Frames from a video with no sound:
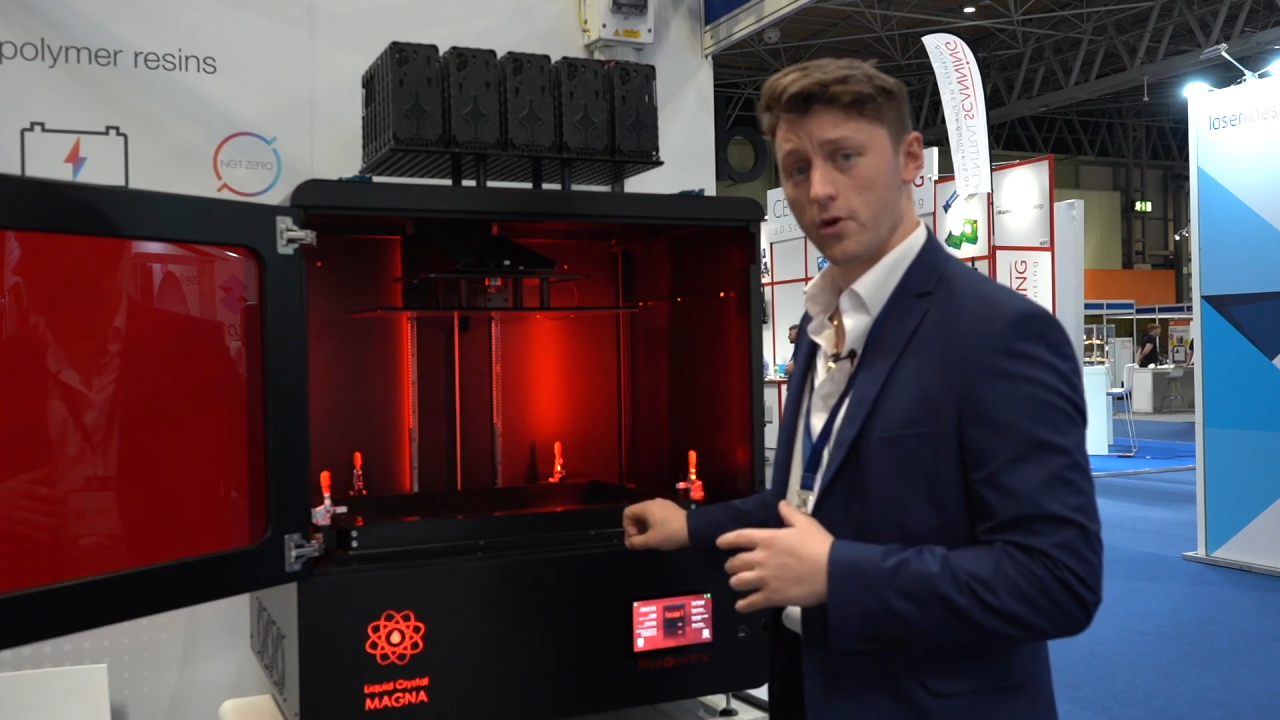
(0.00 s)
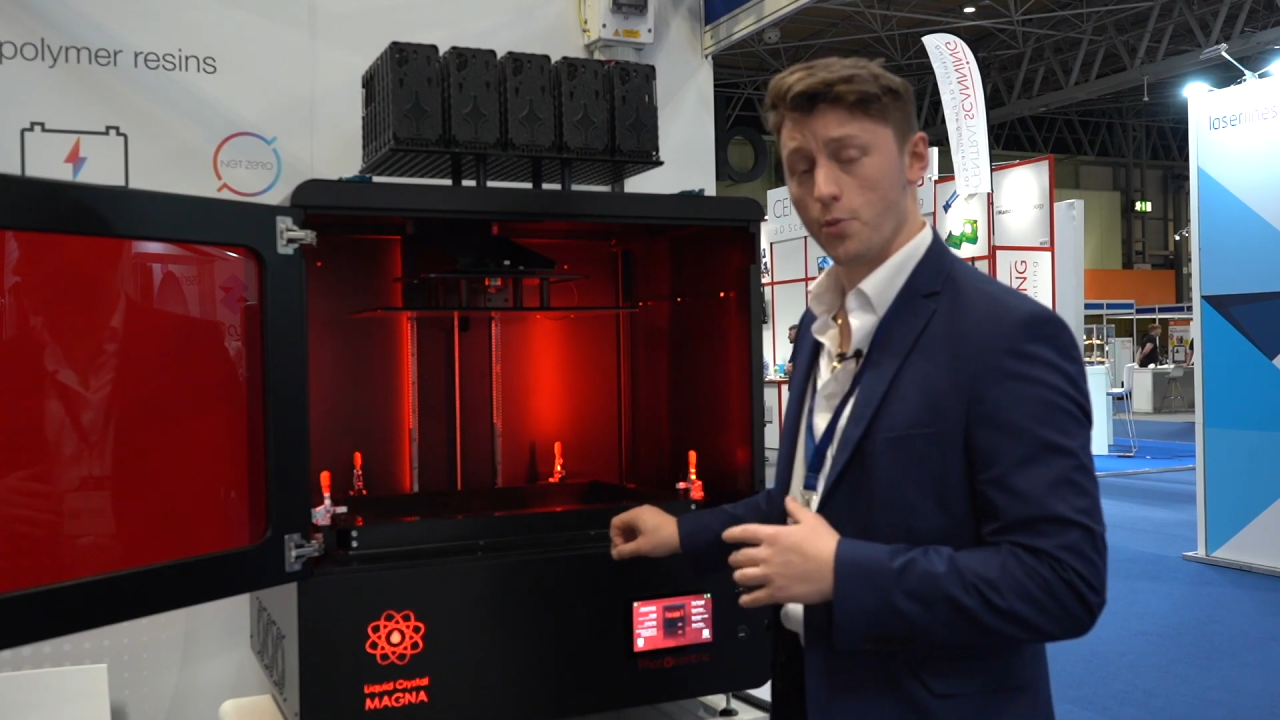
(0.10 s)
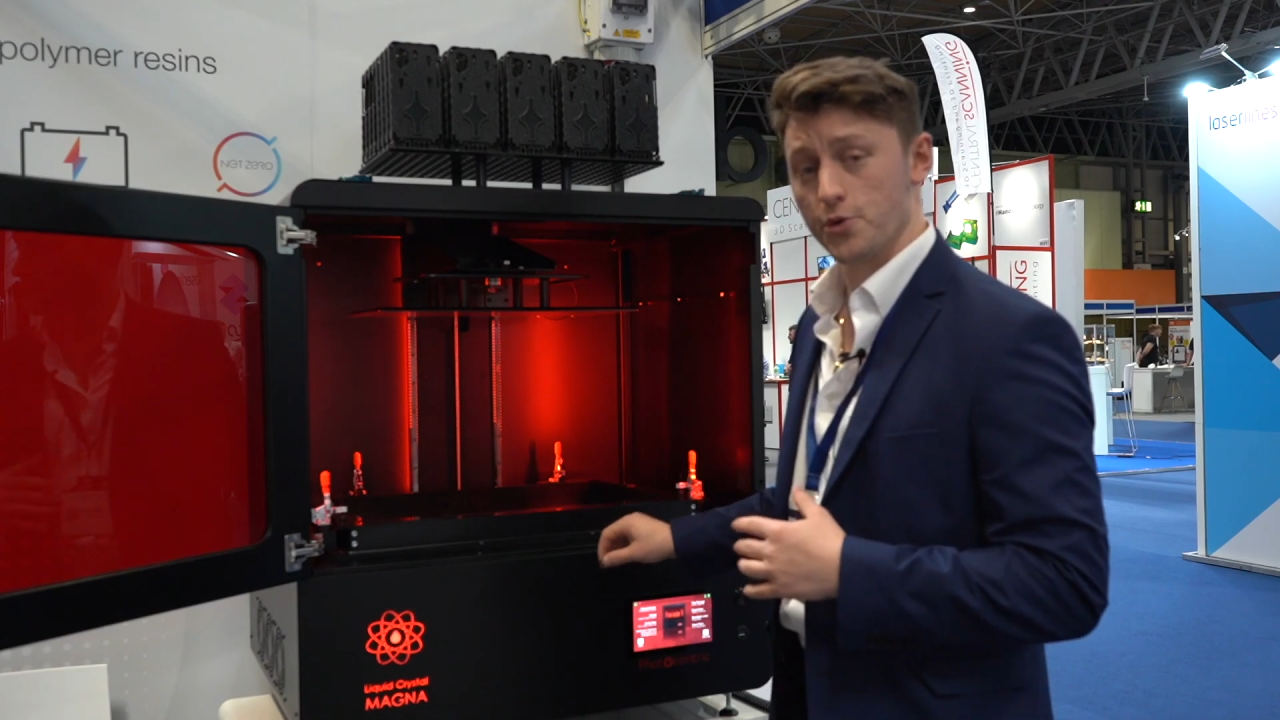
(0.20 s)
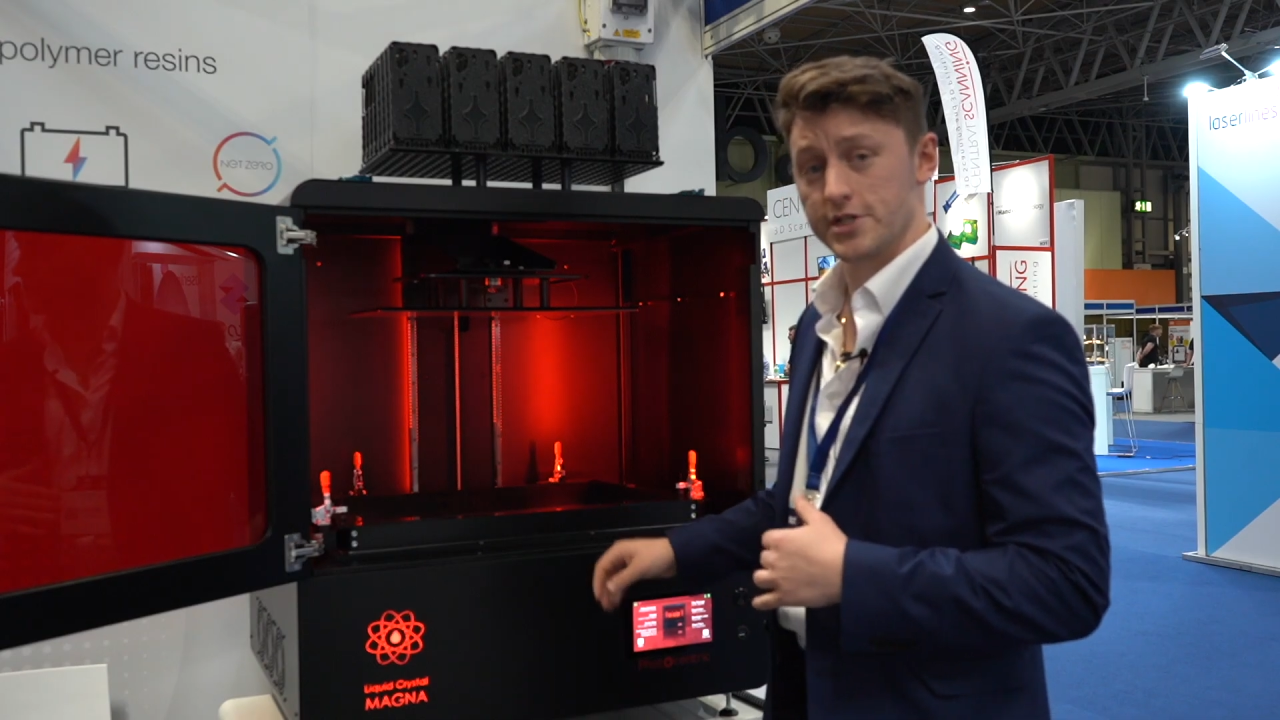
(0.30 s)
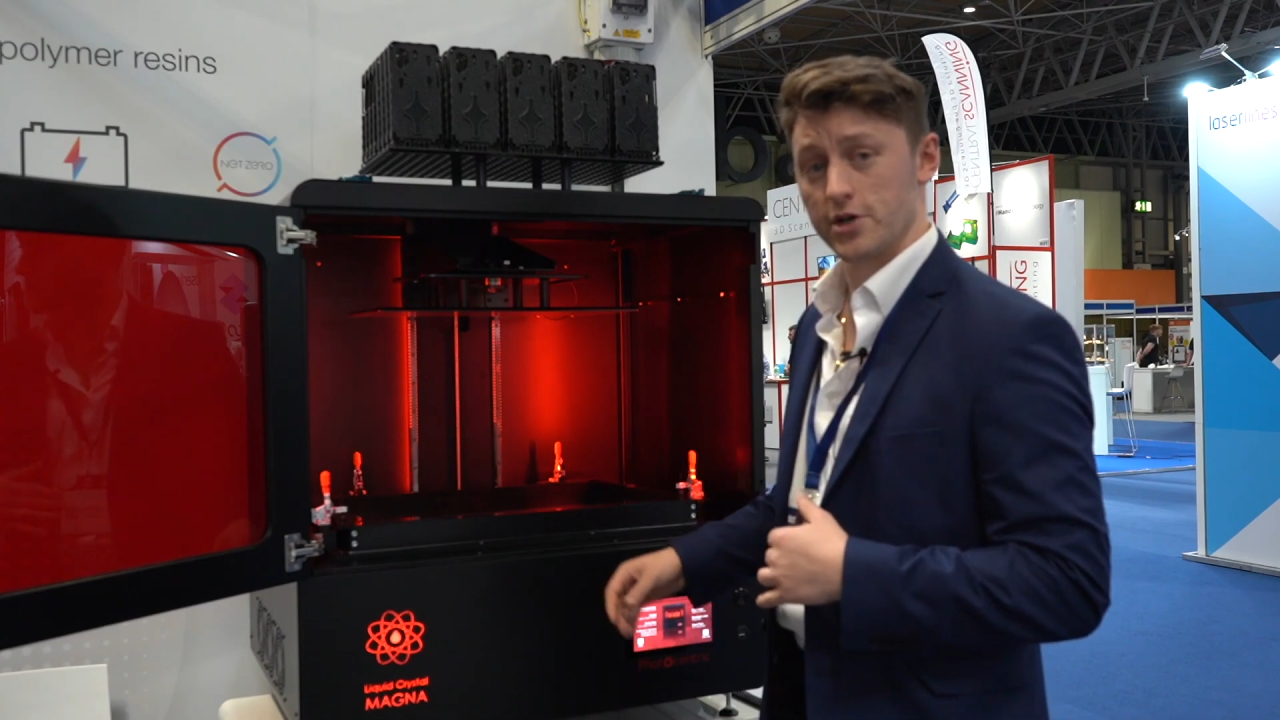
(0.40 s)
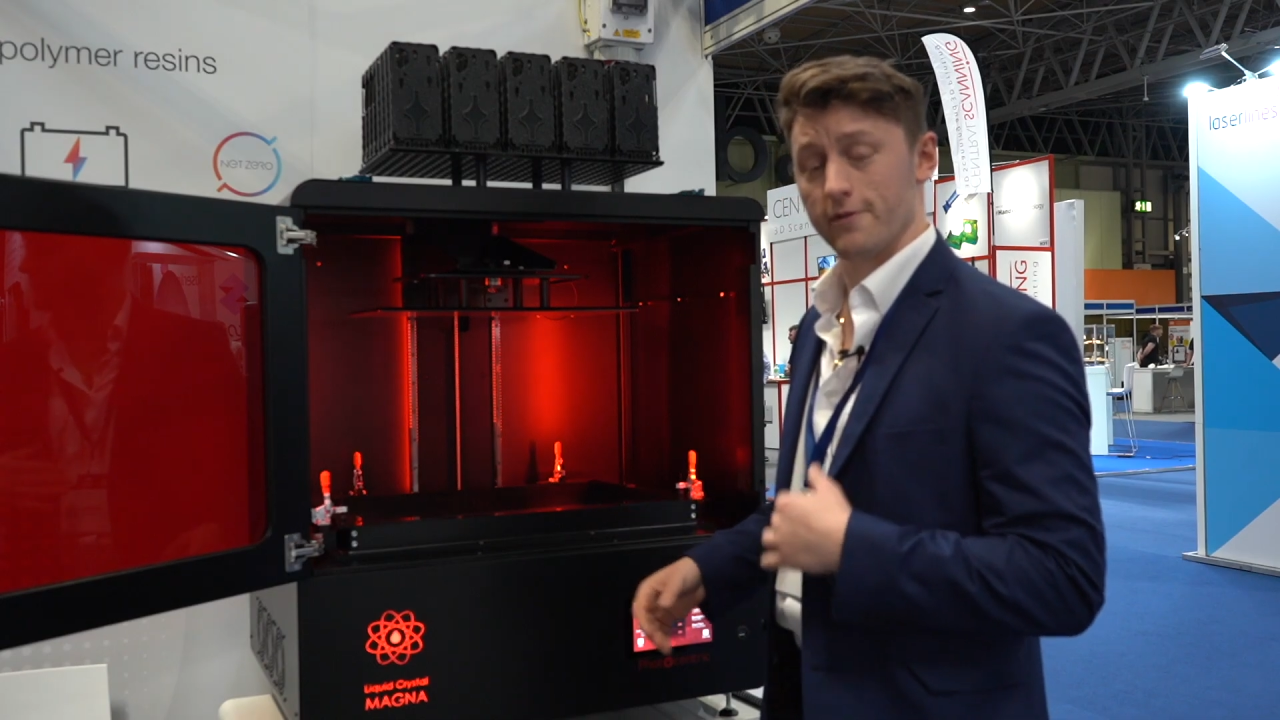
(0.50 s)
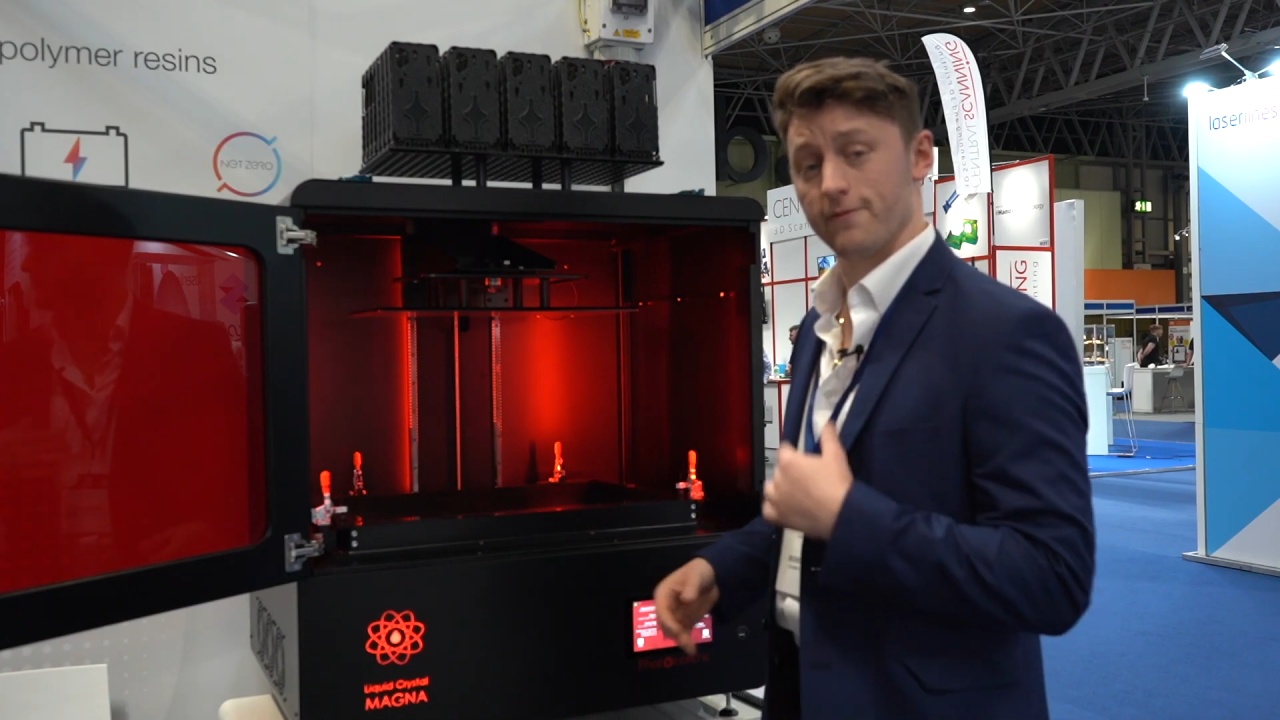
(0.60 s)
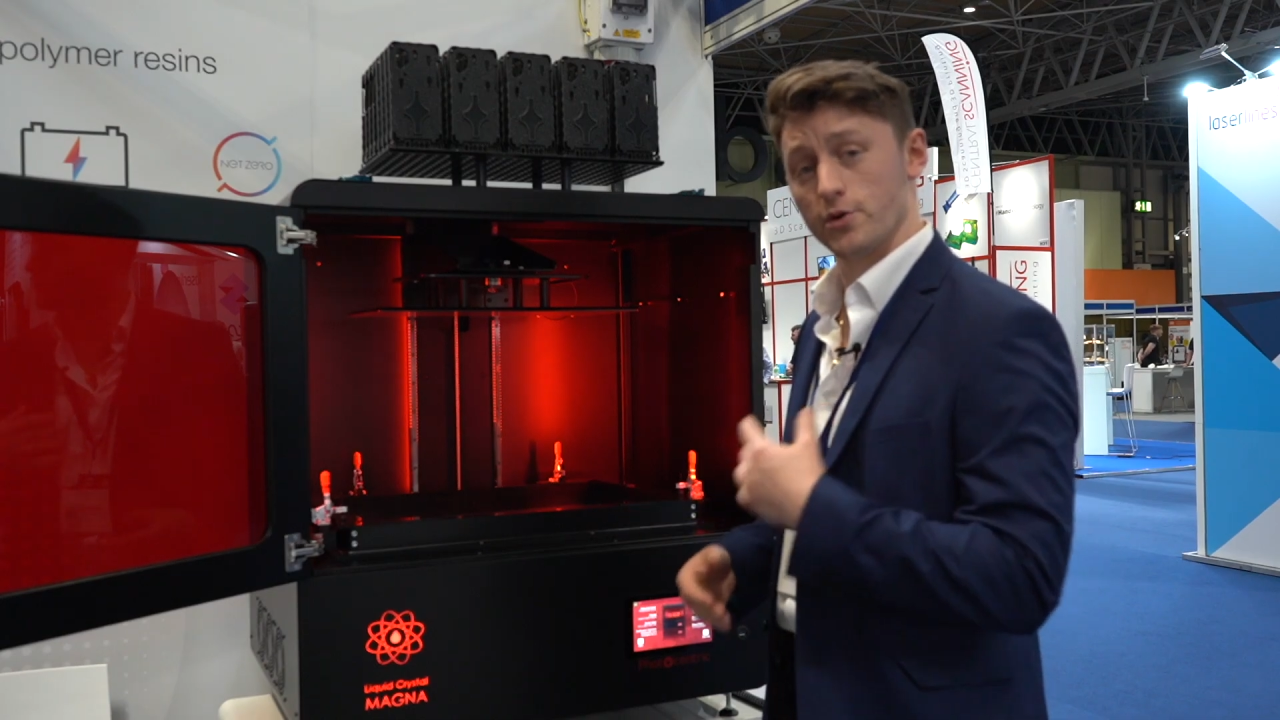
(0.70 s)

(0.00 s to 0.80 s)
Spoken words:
operating on a